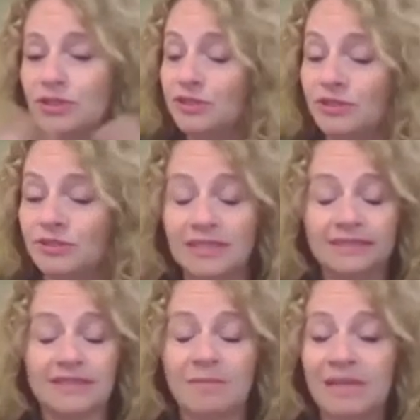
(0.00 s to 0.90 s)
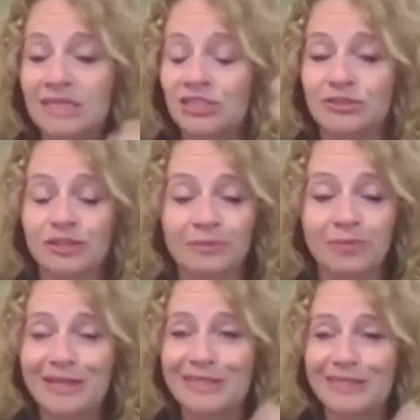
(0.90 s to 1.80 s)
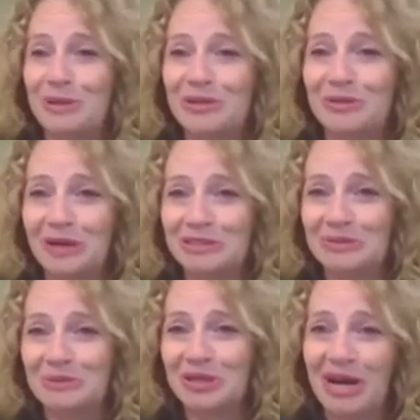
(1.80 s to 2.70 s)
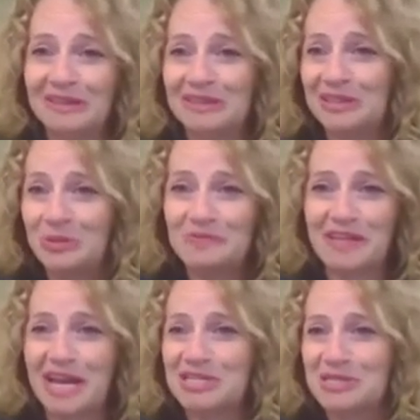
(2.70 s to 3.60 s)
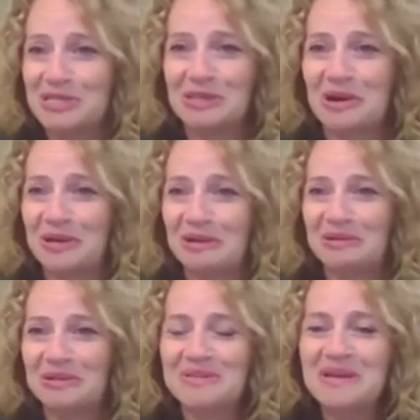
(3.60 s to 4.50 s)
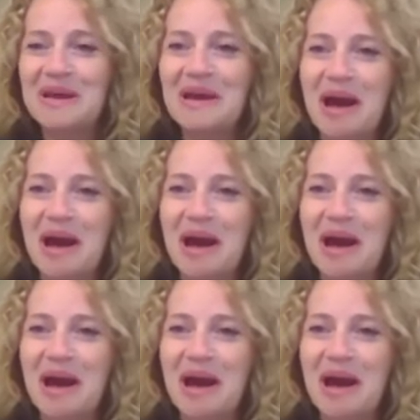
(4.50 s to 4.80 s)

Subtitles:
or certainly it's coming into your inbox whether you want to or not, the news flashes and the articles